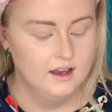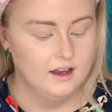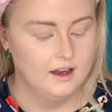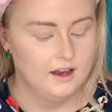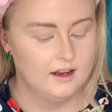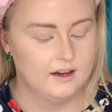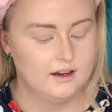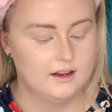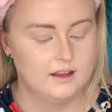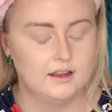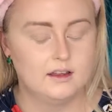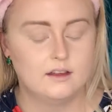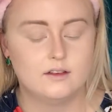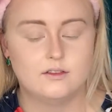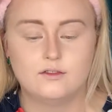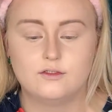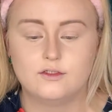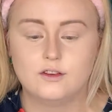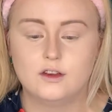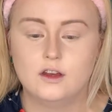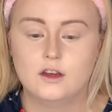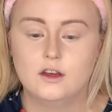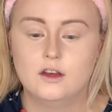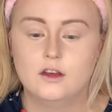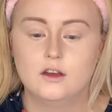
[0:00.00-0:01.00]
and if
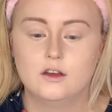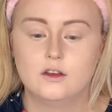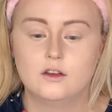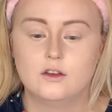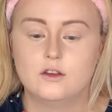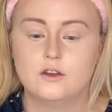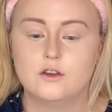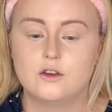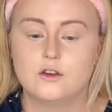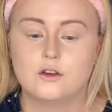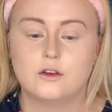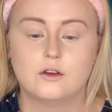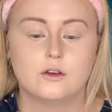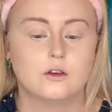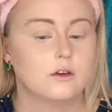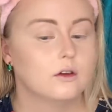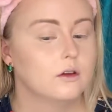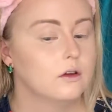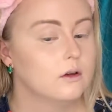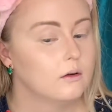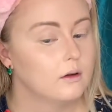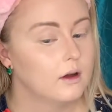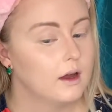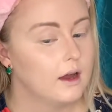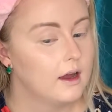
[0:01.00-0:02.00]

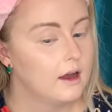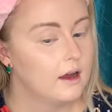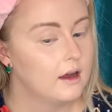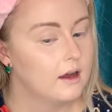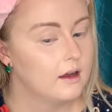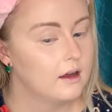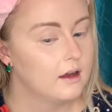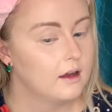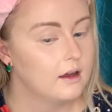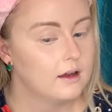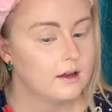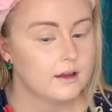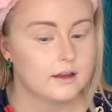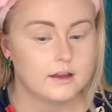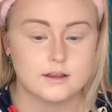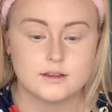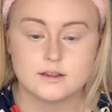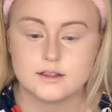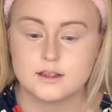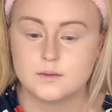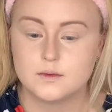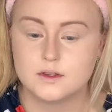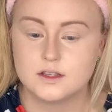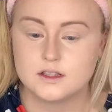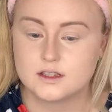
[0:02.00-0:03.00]
you are a
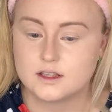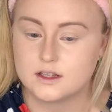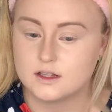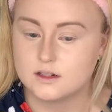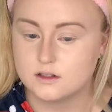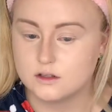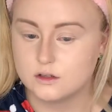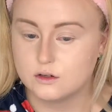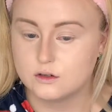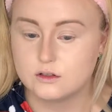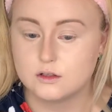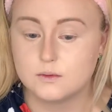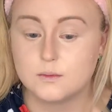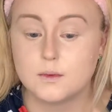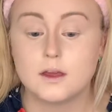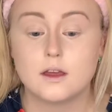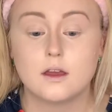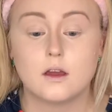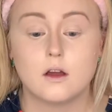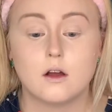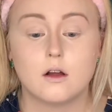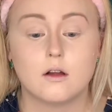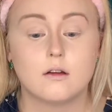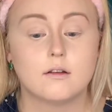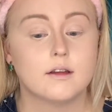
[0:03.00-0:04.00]
similar skin tone to me
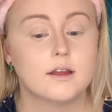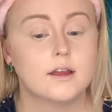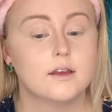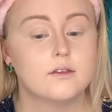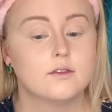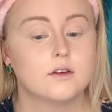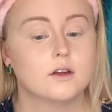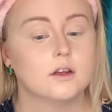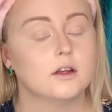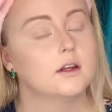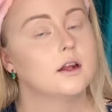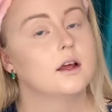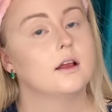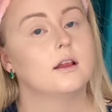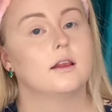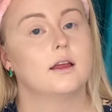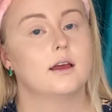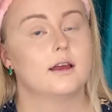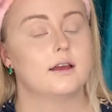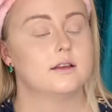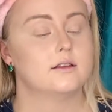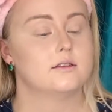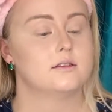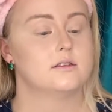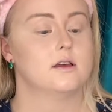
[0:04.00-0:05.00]
or even
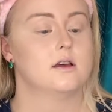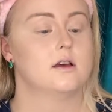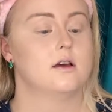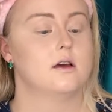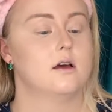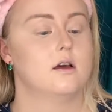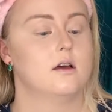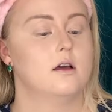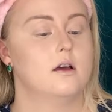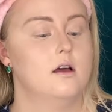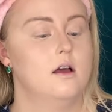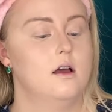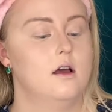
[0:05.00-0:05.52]
lighter,